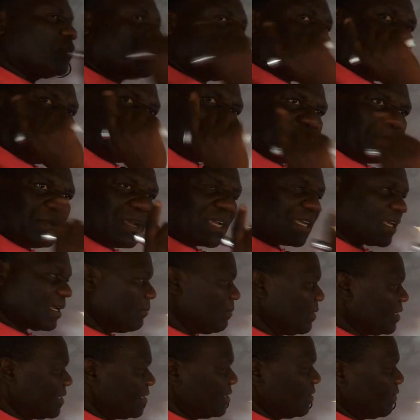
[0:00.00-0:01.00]
don't make a
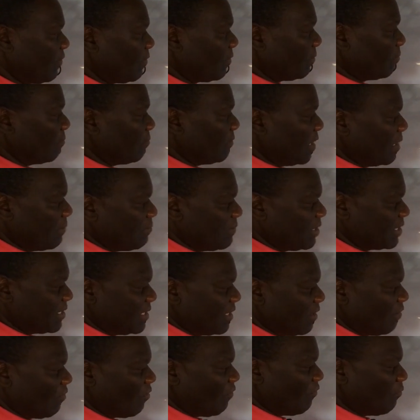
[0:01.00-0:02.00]

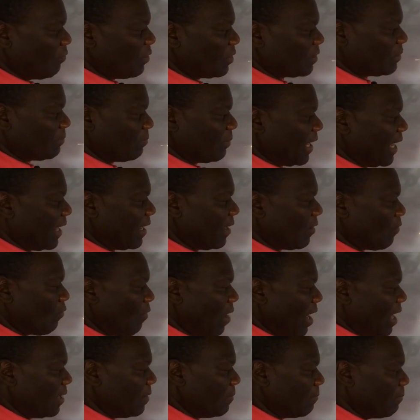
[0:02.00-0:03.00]
mistake of multiplying
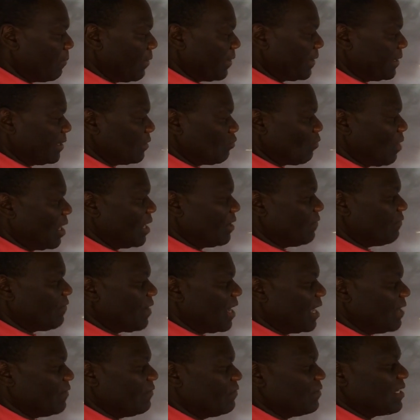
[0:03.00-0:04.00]
1.15
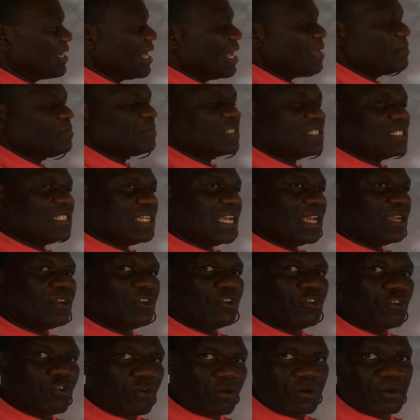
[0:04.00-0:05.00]
times
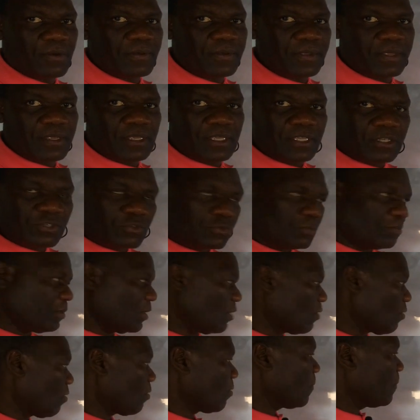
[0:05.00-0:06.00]
10. No, it will
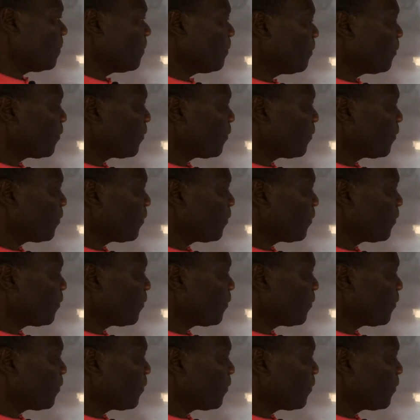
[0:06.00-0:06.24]
be wrong.